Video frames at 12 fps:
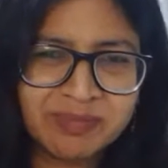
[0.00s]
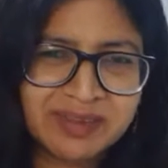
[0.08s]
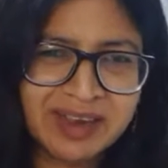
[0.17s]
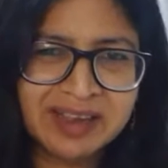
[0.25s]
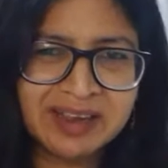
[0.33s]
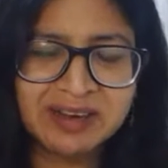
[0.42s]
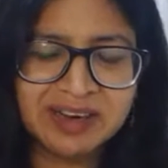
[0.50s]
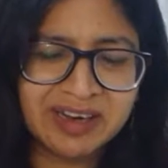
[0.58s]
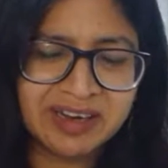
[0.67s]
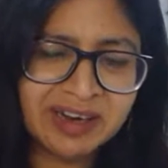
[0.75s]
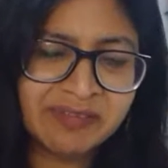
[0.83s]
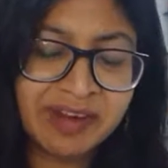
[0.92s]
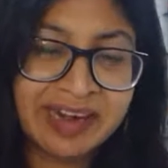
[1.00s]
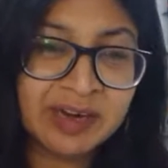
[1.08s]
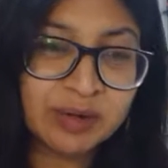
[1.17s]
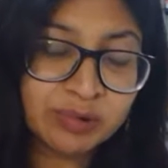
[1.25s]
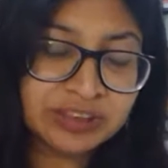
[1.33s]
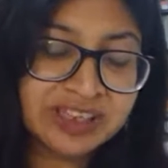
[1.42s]
like in very
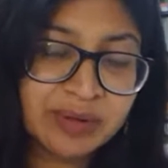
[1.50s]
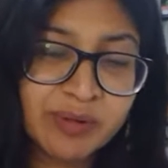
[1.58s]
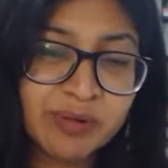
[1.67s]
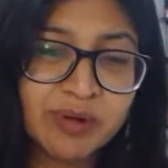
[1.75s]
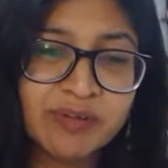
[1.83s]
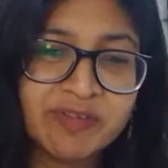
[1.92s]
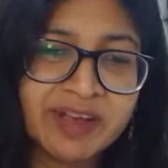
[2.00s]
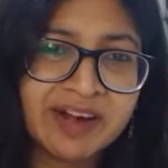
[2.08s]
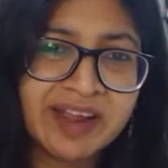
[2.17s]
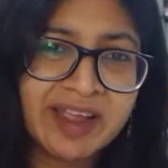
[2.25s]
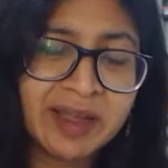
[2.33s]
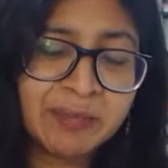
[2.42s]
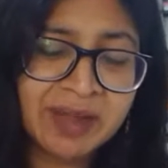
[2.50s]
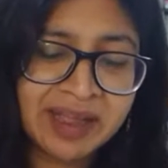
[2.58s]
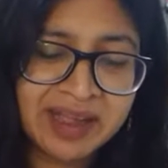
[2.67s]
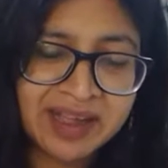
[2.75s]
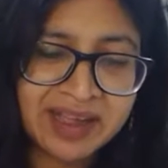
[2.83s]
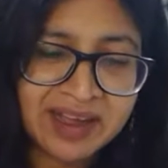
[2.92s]
close neighborhood of where I
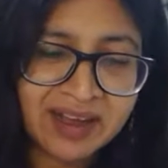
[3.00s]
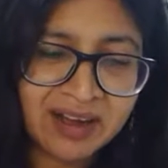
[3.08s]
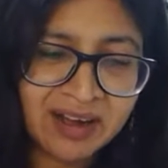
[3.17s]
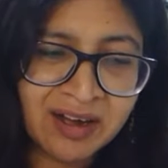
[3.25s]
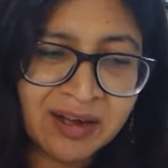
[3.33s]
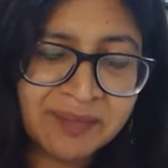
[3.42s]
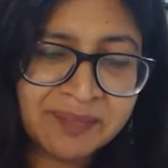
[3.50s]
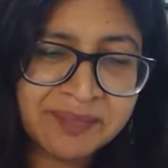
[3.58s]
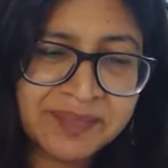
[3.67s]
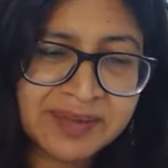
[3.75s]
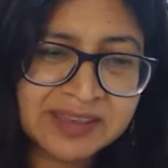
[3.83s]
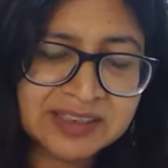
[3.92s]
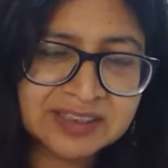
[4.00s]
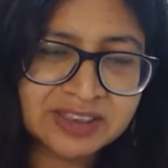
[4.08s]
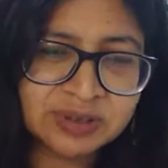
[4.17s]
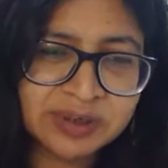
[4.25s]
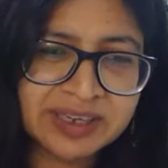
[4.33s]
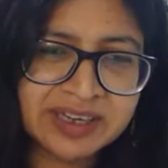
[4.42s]
am.
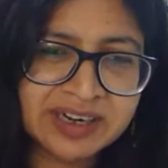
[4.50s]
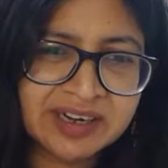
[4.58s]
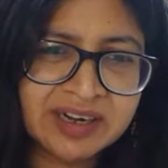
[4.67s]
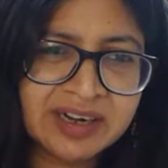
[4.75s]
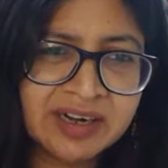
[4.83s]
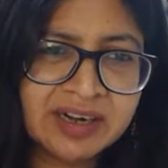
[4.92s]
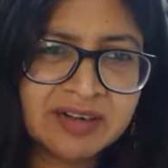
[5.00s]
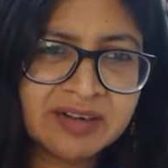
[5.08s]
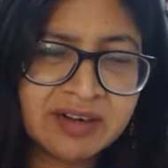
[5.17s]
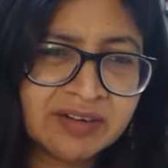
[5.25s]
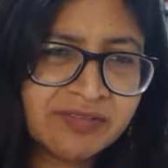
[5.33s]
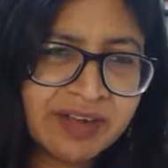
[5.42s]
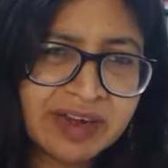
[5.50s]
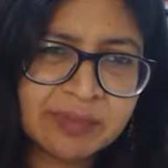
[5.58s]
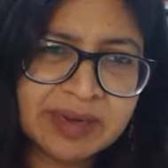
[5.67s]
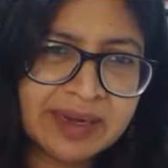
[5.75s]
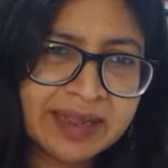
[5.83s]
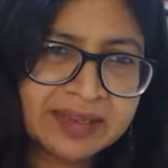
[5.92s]
So it didn't affect
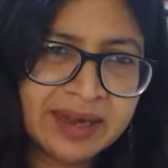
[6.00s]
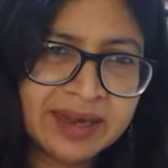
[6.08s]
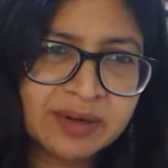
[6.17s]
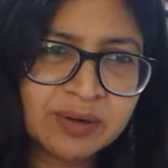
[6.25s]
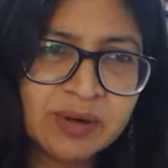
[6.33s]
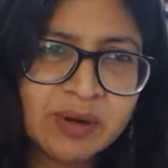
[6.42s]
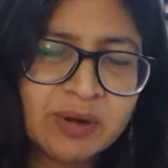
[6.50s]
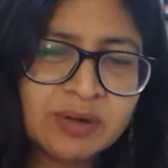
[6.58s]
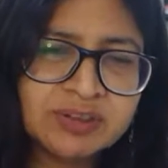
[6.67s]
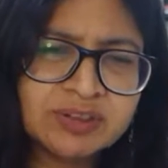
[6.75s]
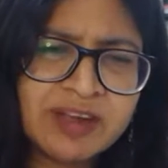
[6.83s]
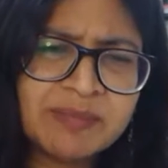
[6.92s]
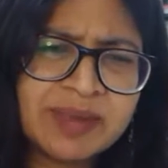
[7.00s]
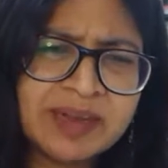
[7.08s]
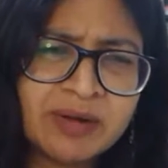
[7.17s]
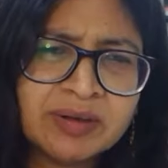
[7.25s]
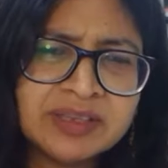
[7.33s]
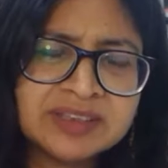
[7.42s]
me like that. Also, I've been
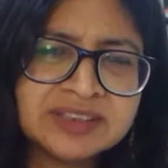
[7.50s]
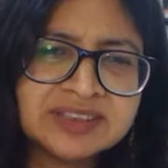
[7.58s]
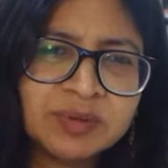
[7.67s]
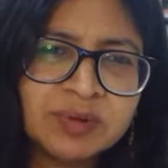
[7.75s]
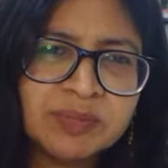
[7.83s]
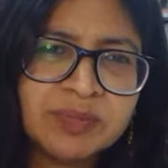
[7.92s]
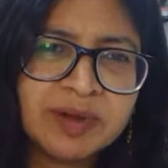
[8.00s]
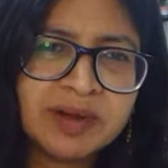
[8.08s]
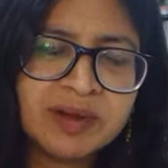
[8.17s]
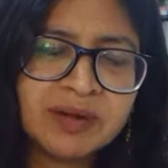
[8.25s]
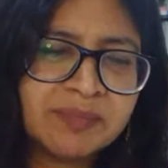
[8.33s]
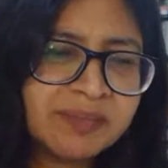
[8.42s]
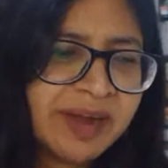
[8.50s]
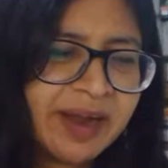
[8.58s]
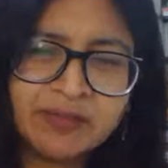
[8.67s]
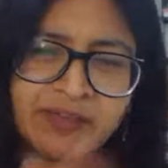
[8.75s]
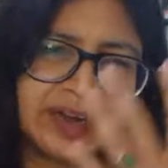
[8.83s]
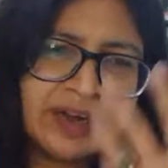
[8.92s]
on this,
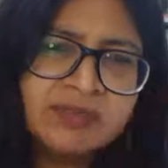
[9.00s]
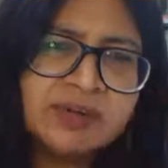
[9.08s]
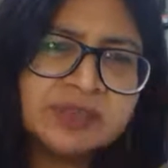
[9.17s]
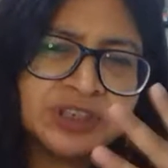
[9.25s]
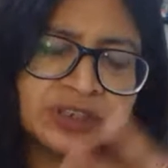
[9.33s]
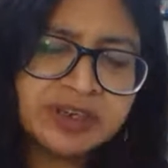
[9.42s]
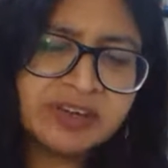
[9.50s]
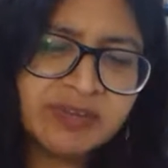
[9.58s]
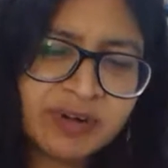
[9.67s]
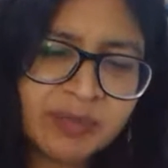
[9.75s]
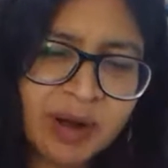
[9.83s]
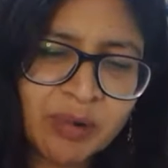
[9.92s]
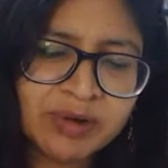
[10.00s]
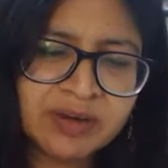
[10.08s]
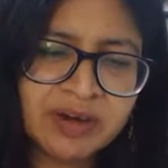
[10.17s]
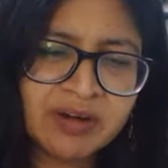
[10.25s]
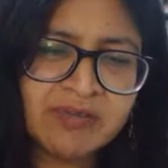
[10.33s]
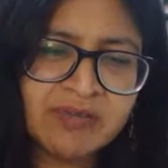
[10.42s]
kind of an inward journey for about
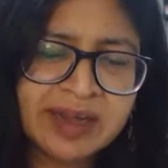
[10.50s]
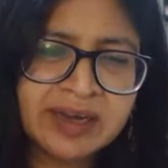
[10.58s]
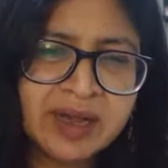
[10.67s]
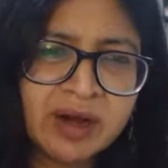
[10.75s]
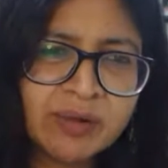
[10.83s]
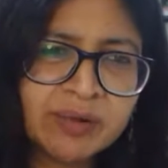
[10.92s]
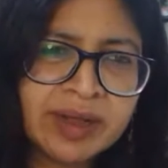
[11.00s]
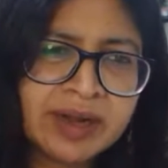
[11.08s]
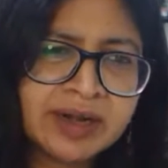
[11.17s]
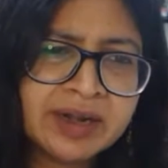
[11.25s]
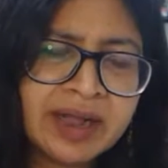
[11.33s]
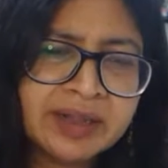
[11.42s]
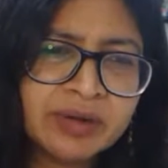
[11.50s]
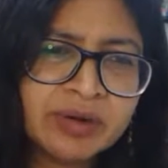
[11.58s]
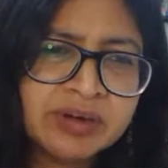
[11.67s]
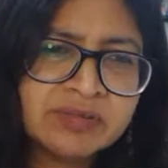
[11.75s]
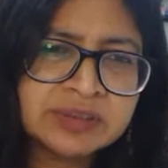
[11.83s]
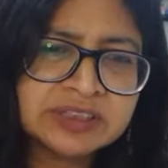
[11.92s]
a while now, and I
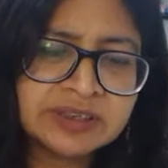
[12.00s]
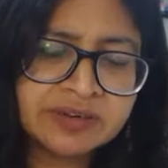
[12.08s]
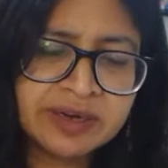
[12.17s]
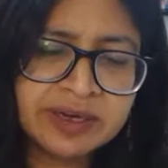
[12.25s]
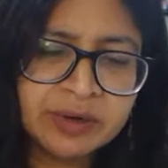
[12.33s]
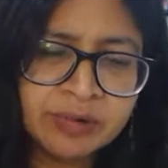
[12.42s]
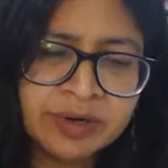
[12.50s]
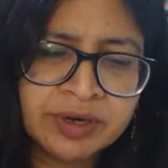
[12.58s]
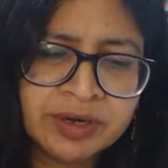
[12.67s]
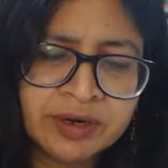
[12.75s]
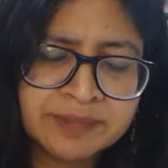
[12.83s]
thought it was a really good